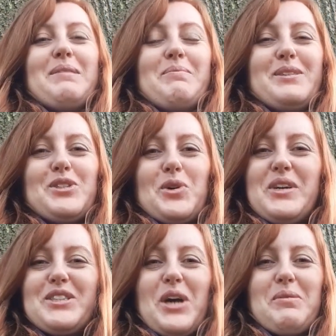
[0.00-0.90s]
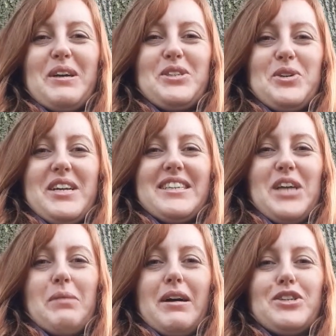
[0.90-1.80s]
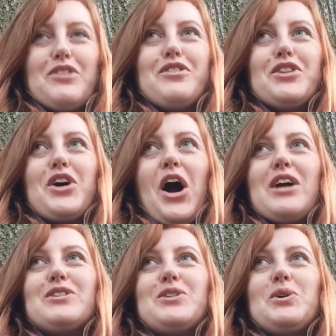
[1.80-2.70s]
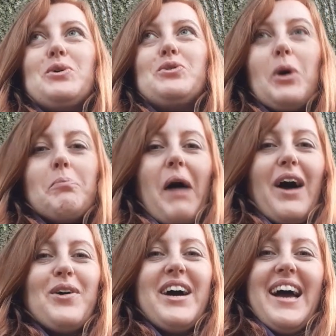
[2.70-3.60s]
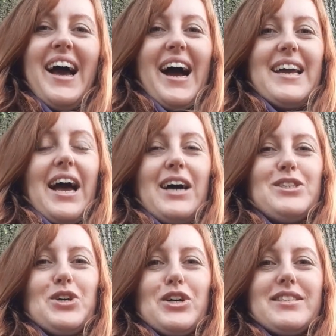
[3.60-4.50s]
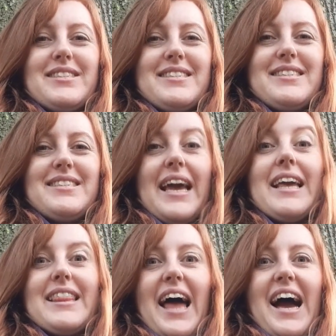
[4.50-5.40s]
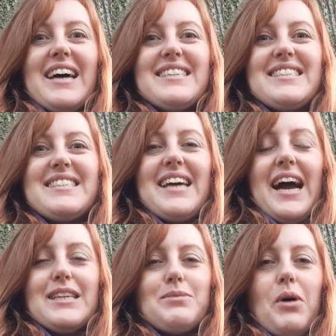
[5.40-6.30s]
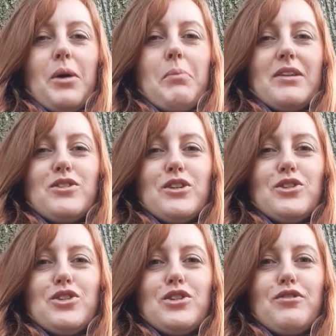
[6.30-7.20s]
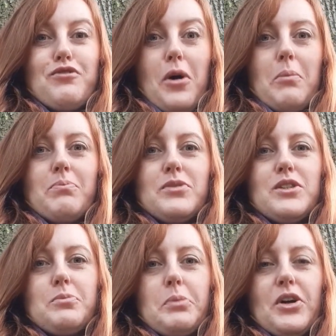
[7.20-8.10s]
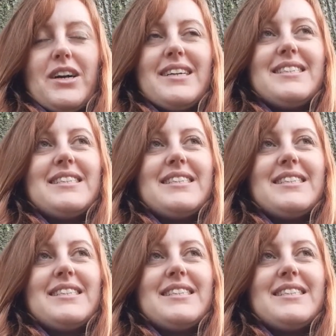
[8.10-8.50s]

So each time I shuffle, the cards do jump out, and I just take that as my message from spirit,